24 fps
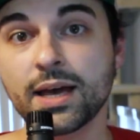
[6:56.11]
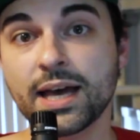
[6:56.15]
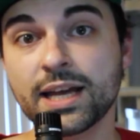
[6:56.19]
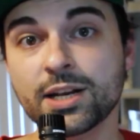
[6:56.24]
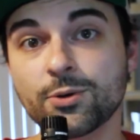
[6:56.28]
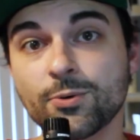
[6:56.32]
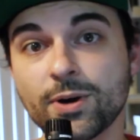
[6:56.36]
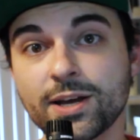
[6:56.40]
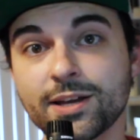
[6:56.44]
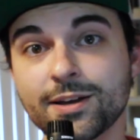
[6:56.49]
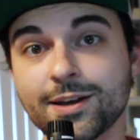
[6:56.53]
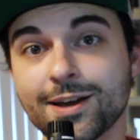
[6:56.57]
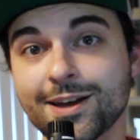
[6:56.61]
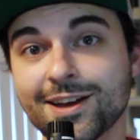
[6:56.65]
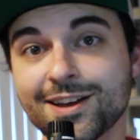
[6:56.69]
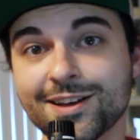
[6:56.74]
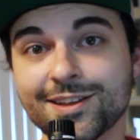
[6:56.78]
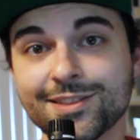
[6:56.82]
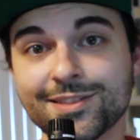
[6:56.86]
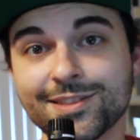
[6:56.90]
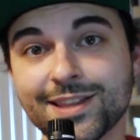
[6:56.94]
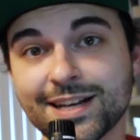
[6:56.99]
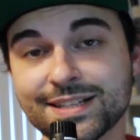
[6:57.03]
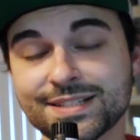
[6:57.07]
Anyway,
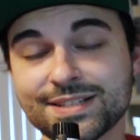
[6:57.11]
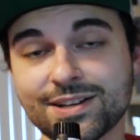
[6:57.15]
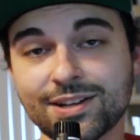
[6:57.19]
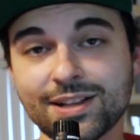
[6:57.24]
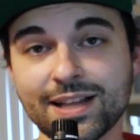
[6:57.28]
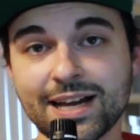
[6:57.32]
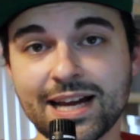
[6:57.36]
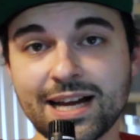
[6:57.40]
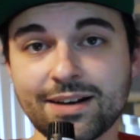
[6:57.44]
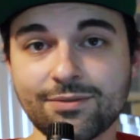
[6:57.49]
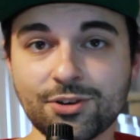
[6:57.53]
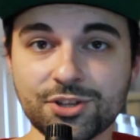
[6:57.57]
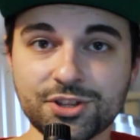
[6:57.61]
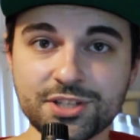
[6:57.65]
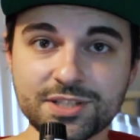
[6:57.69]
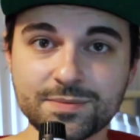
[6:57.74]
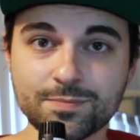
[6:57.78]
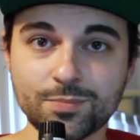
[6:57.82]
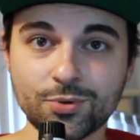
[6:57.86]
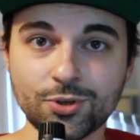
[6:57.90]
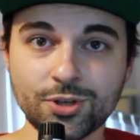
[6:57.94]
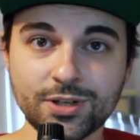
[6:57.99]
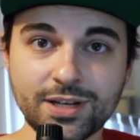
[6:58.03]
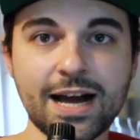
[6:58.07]
that's all I have on this
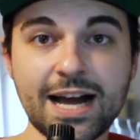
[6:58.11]
book.